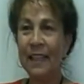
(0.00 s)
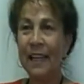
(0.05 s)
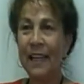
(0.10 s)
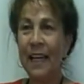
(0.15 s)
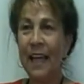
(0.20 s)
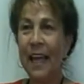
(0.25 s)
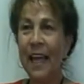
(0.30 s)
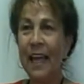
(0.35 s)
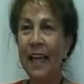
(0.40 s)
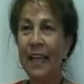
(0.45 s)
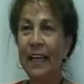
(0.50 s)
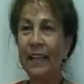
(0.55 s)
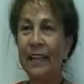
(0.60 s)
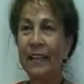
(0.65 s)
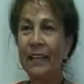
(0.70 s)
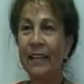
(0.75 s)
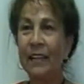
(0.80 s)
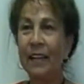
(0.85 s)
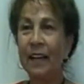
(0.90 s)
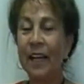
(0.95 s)
And
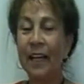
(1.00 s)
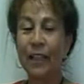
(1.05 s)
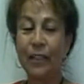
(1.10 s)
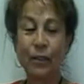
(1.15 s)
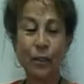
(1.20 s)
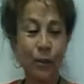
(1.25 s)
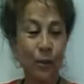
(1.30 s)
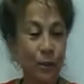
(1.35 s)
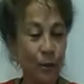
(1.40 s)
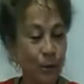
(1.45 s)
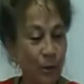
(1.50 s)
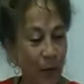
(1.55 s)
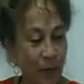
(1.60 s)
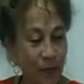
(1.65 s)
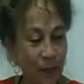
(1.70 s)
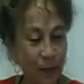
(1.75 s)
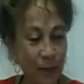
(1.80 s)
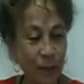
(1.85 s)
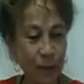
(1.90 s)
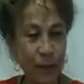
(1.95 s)
I turned around and
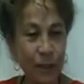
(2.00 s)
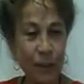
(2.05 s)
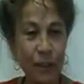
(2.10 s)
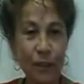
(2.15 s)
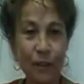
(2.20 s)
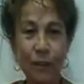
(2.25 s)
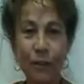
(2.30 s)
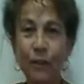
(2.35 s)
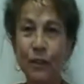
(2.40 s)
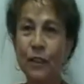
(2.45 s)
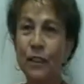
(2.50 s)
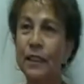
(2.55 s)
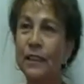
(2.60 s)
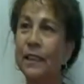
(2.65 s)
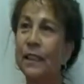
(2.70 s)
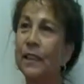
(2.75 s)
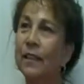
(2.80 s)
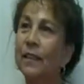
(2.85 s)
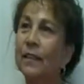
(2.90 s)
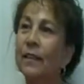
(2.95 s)
looked at her, and she said,
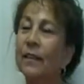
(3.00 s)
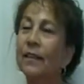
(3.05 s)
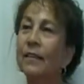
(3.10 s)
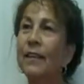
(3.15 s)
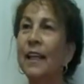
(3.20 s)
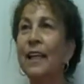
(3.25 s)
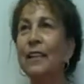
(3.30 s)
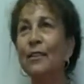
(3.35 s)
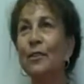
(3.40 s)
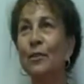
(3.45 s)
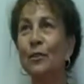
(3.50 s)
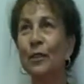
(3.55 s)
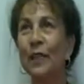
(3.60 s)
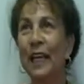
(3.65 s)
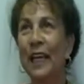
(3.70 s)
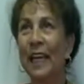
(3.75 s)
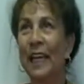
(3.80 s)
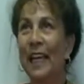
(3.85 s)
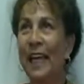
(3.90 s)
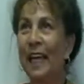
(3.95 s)
"That's okay,
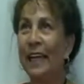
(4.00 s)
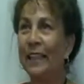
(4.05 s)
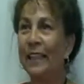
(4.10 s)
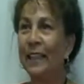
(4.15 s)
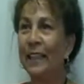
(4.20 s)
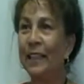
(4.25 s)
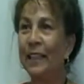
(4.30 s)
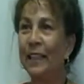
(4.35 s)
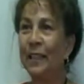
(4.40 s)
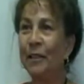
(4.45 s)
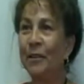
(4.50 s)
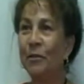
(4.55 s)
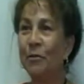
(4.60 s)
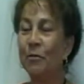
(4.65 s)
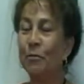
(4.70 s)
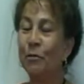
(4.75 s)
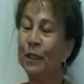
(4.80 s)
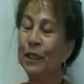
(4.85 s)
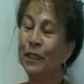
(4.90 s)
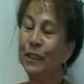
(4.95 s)
Auntie. We
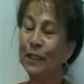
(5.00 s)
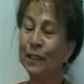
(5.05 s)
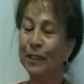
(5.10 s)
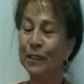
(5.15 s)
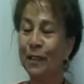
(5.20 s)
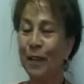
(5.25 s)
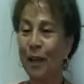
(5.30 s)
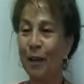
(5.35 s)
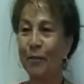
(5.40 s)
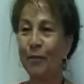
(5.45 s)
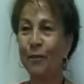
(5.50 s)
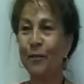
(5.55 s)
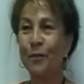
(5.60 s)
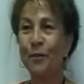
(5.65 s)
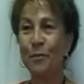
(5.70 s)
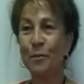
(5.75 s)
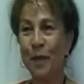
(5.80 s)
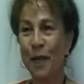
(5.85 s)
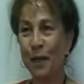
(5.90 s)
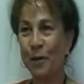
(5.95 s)
just have to
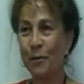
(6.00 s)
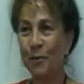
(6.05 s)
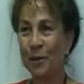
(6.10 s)
make one."